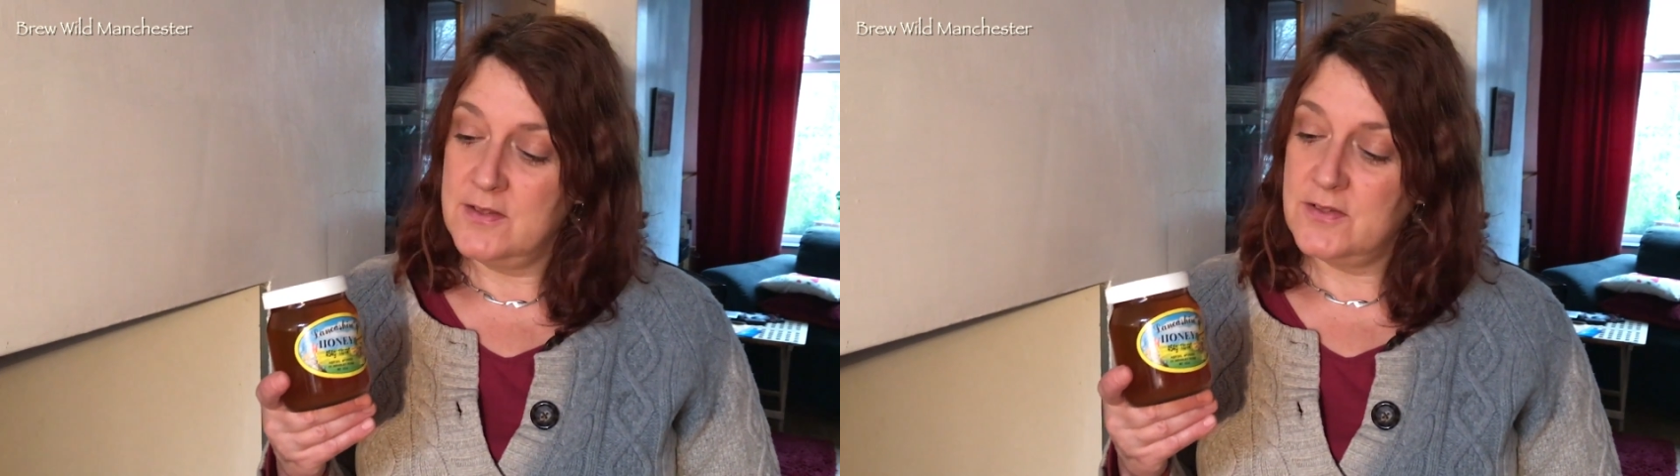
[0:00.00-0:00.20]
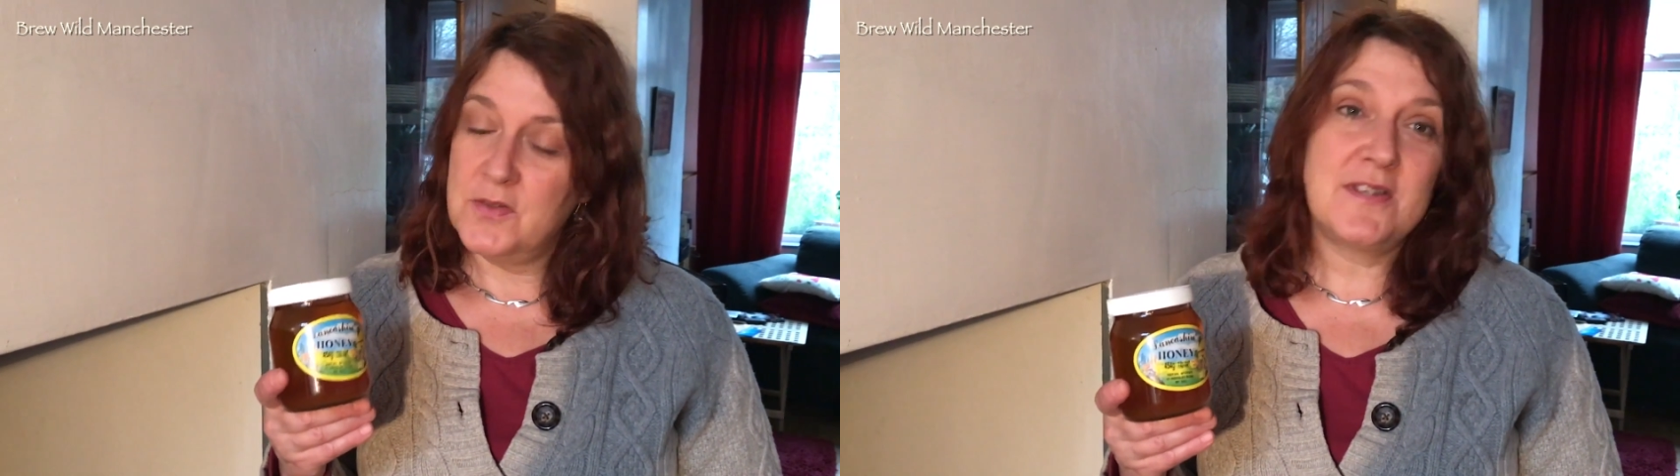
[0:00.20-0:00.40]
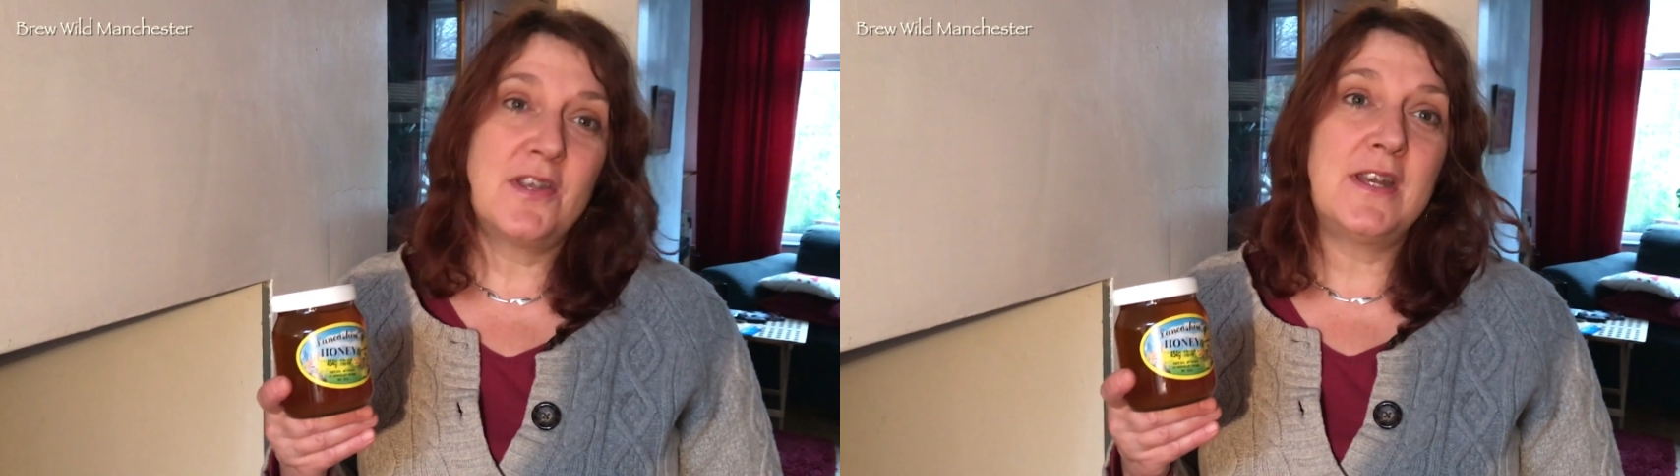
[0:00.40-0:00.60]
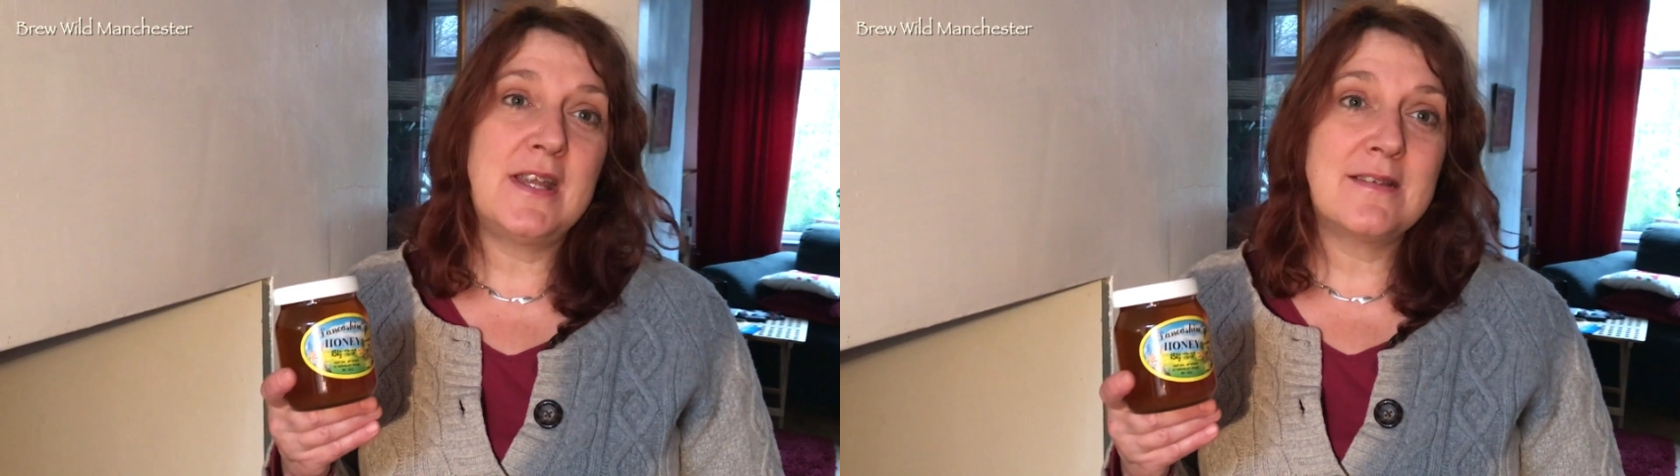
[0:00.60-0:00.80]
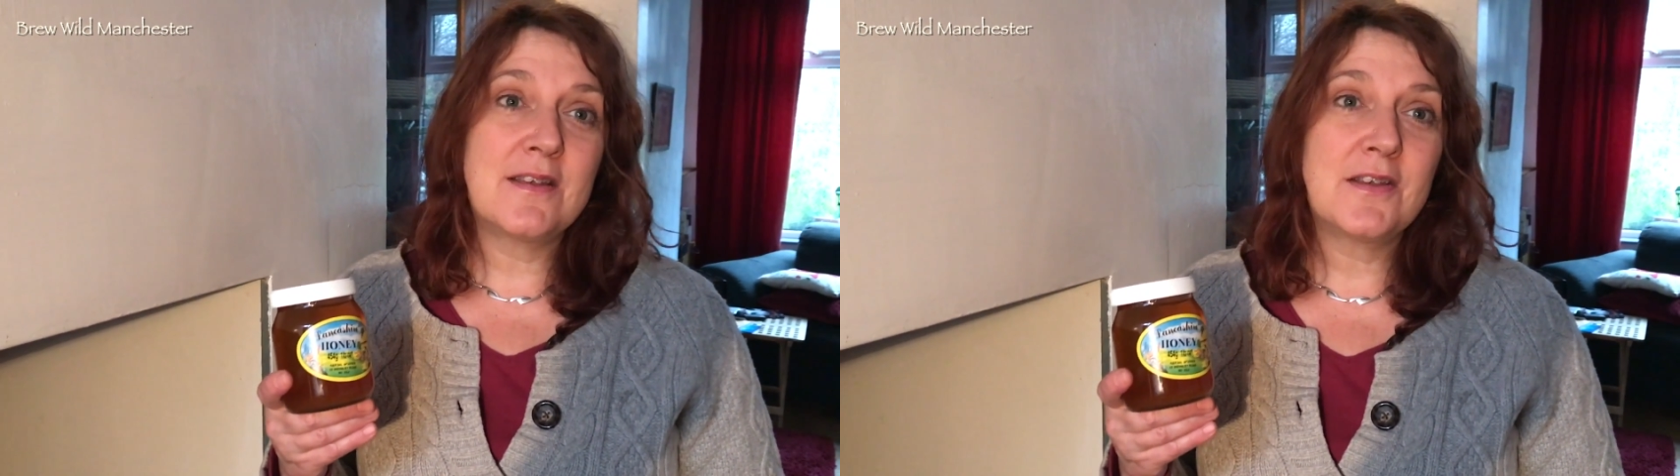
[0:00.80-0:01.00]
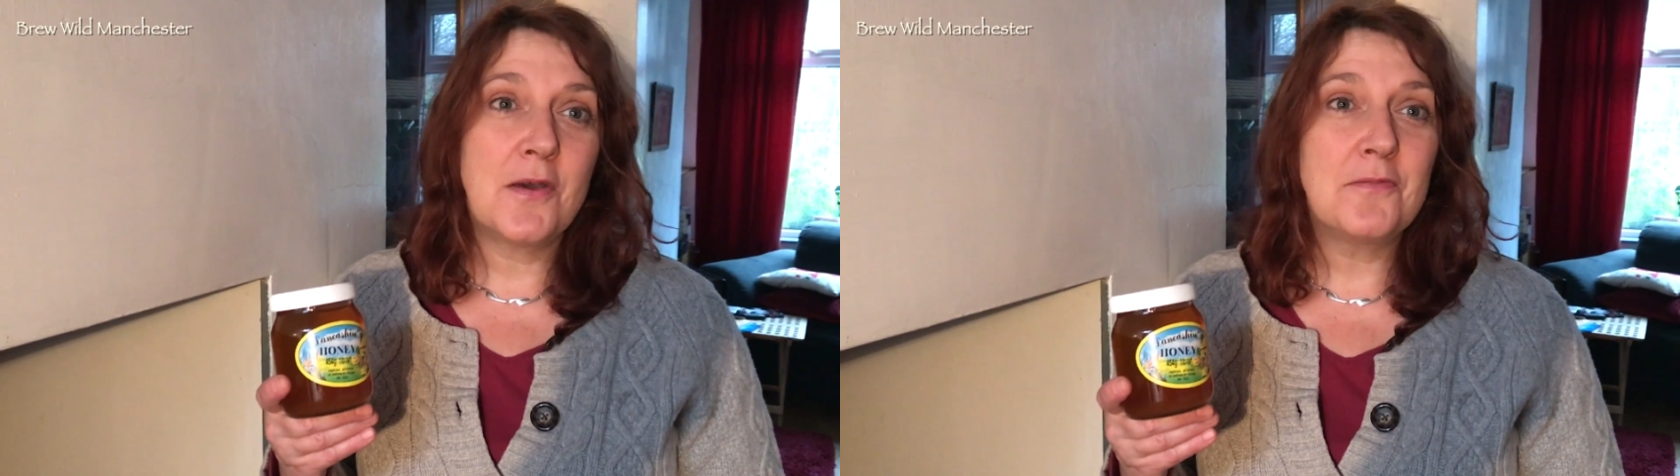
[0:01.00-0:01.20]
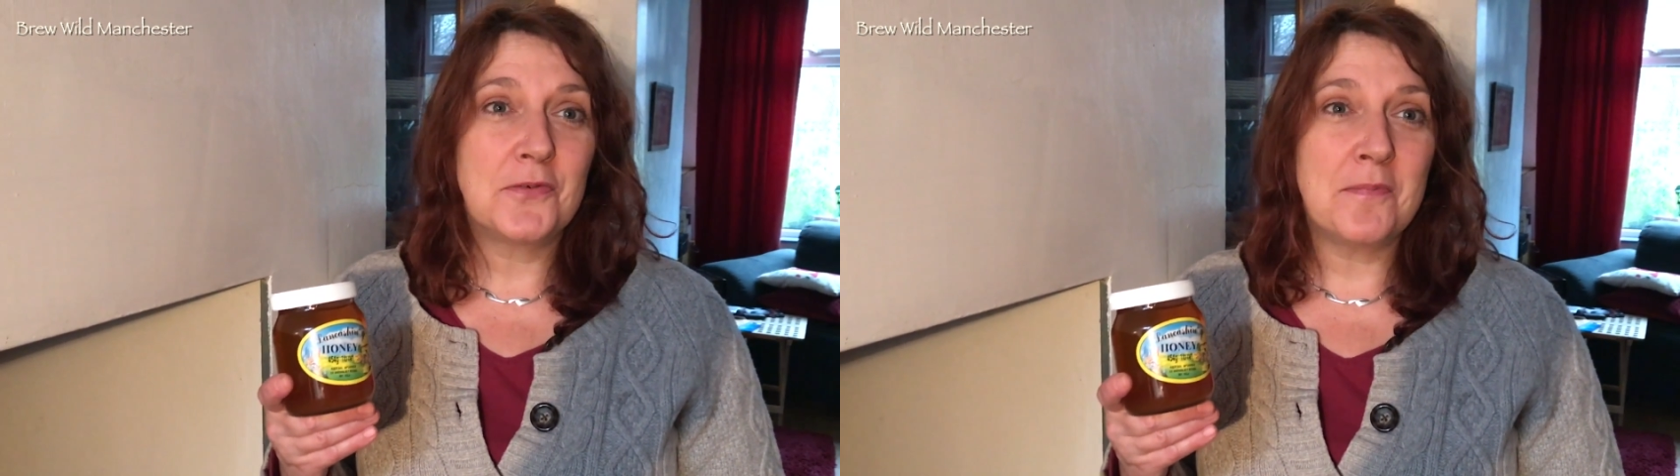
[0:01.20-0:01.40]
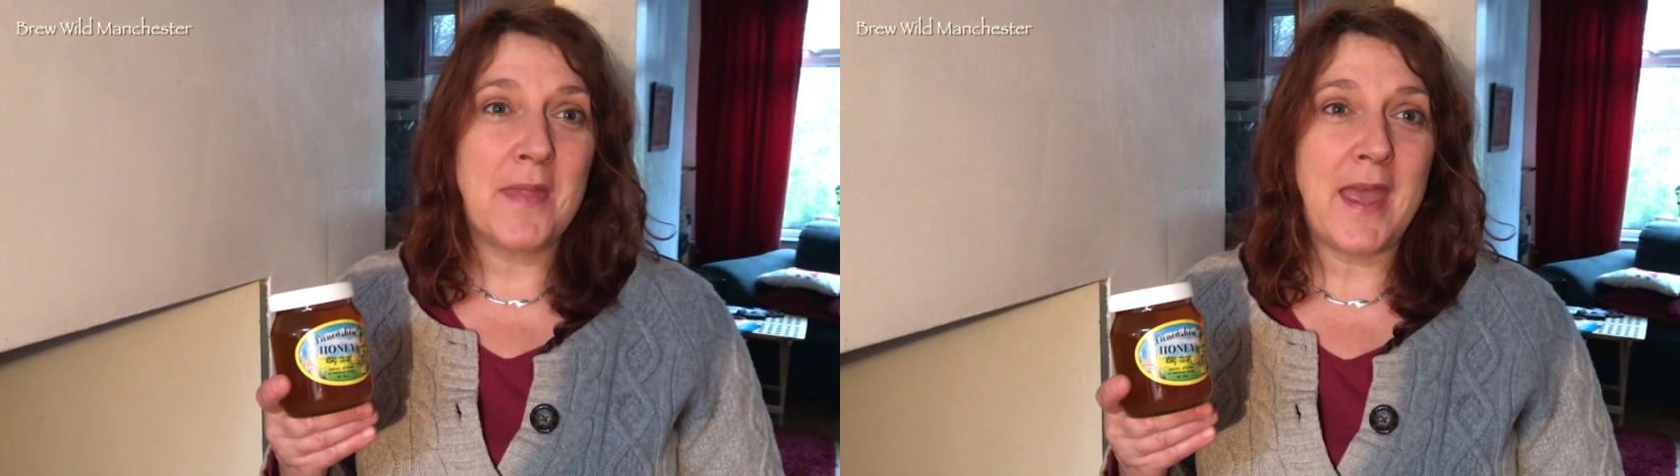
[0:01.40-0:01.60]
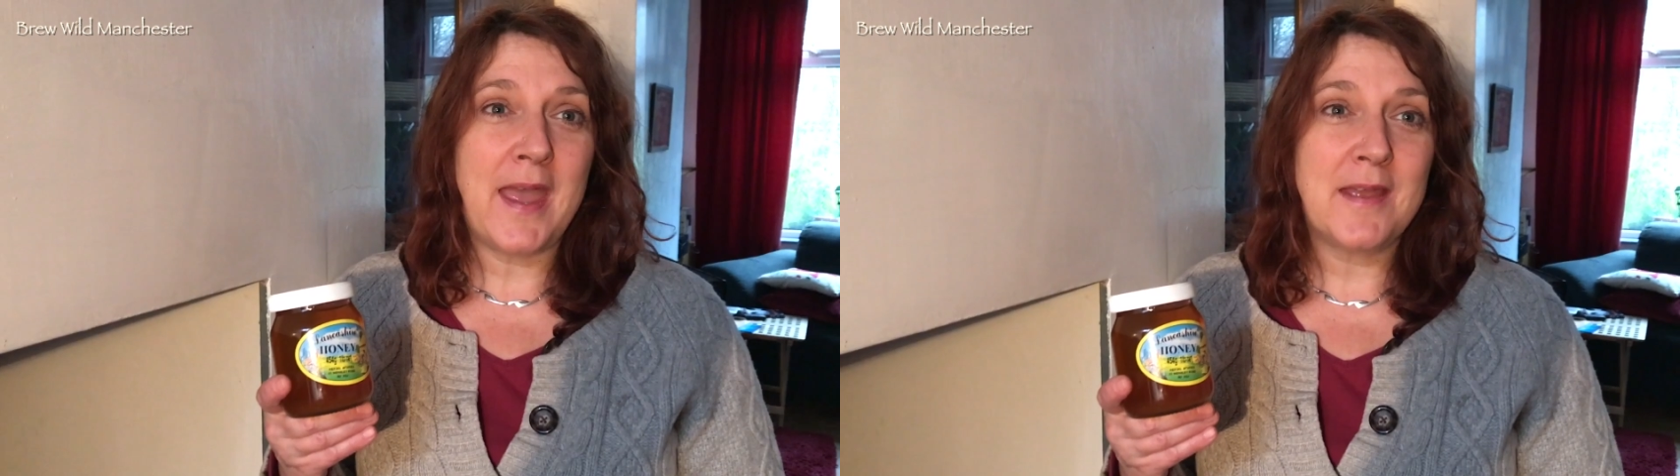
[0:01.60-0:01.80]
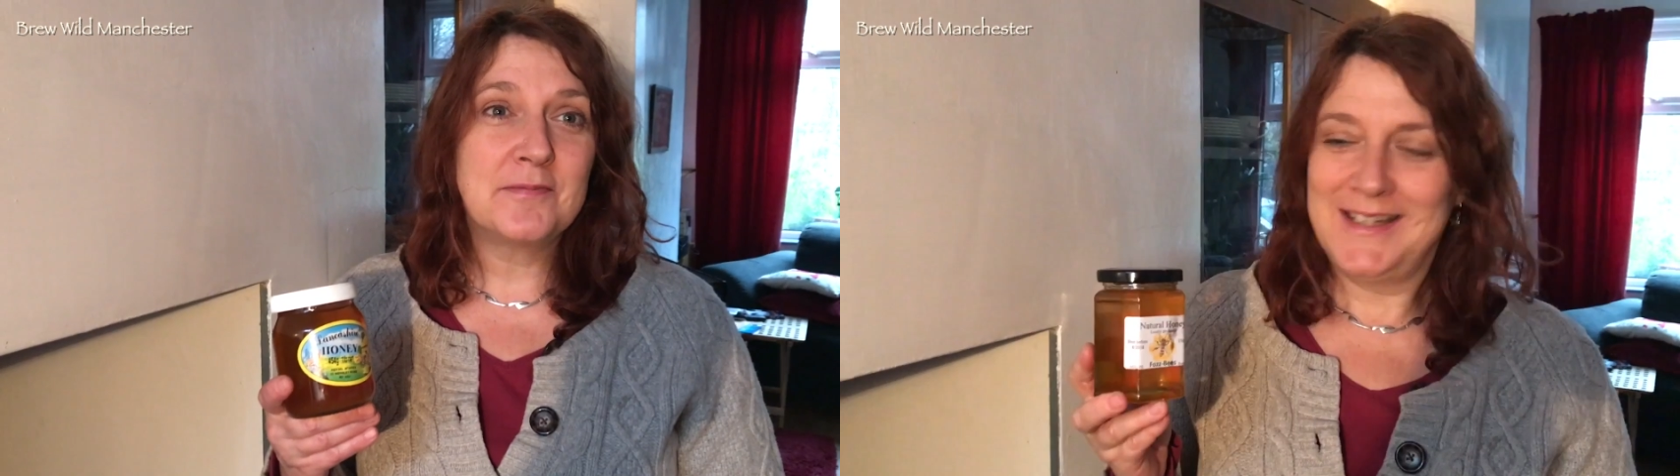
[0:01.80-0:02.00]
So this honey's come from there.